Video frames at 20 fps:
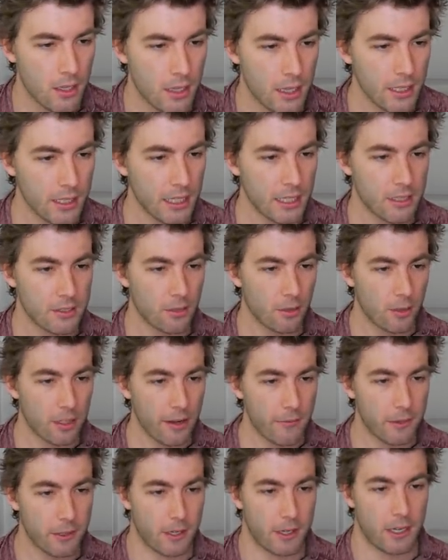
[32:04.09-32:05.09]
Hey Andrew, I
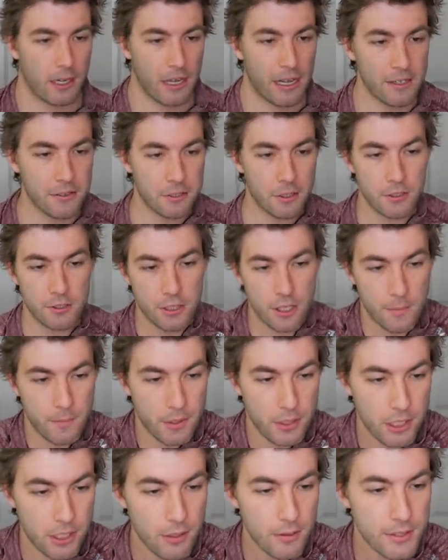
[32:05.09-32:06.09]
never did an internship
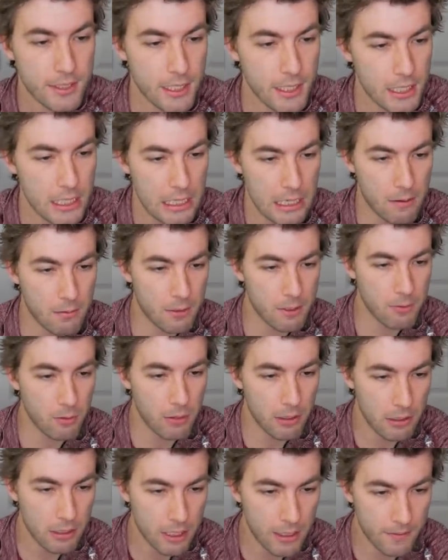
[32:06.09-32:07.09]
in QCD, was
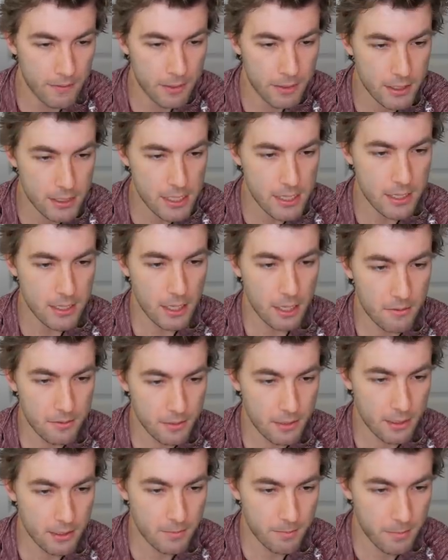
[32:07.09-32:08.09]
wondering if the
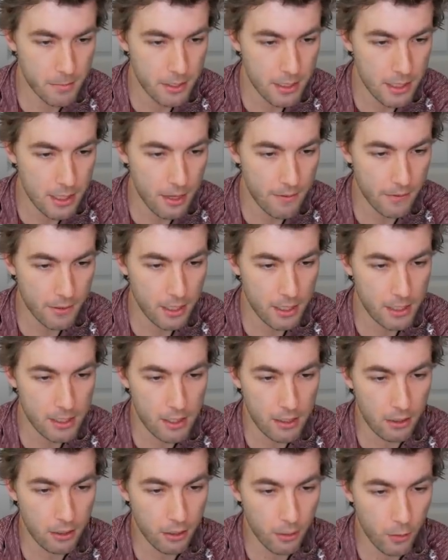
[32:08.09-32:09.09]

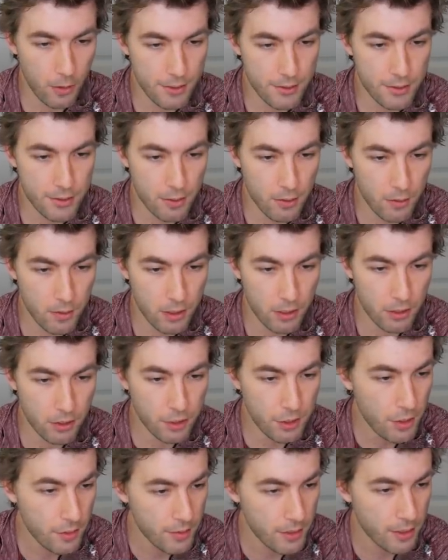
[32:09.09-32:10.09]
DGALB/BFKL equations are what you're
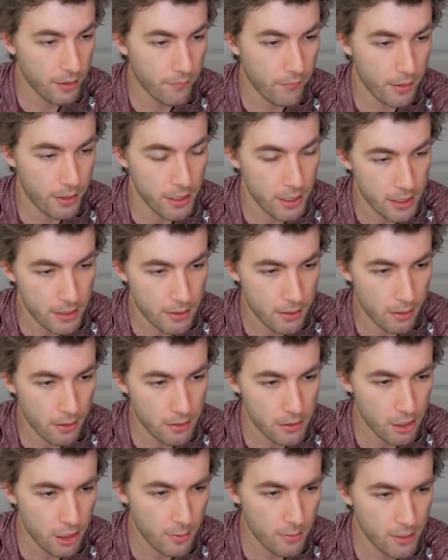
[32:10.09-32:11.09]
using for the
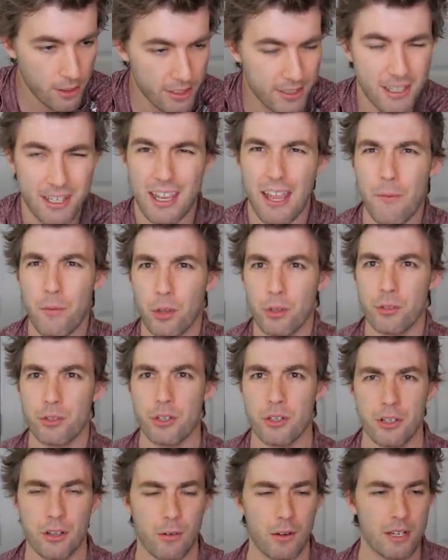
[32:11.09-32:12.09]
internship. That's like
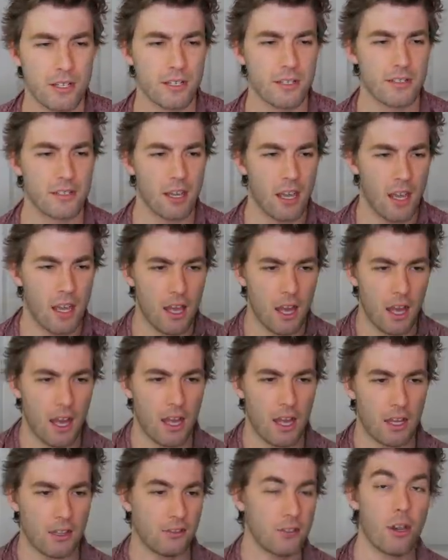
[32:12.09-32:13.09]
evolution equations.
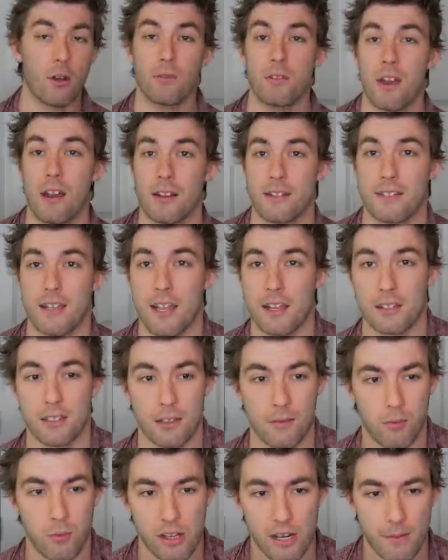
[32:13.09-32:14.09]
No, not
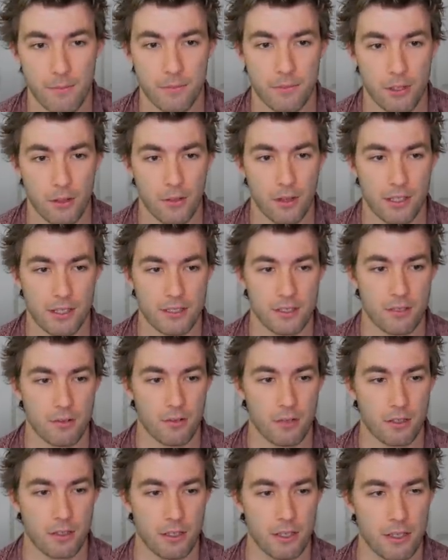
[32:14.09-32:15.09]
exactly. What I'm doing is
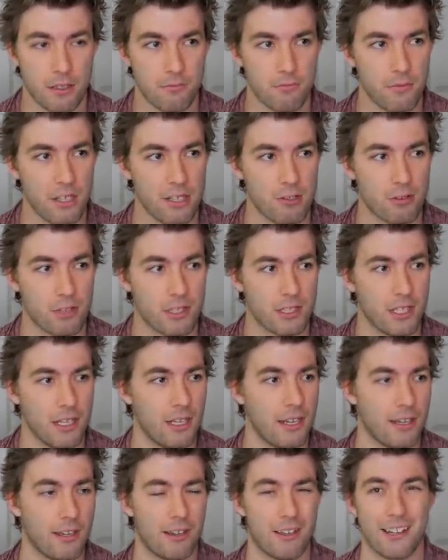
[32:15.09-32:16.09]
strictly
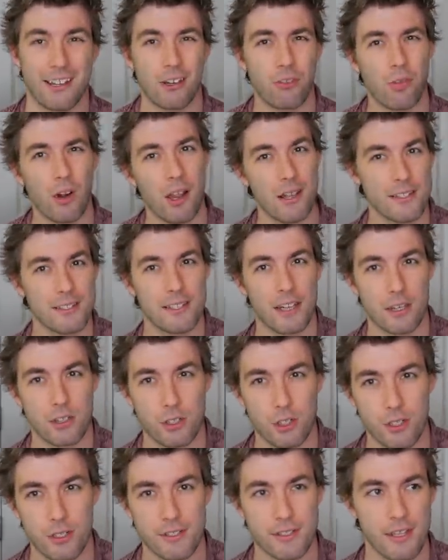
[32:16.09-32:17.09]
interested in like cross
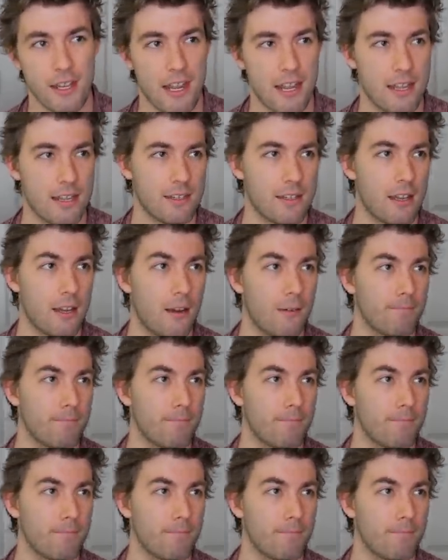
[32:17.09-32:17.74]
sections and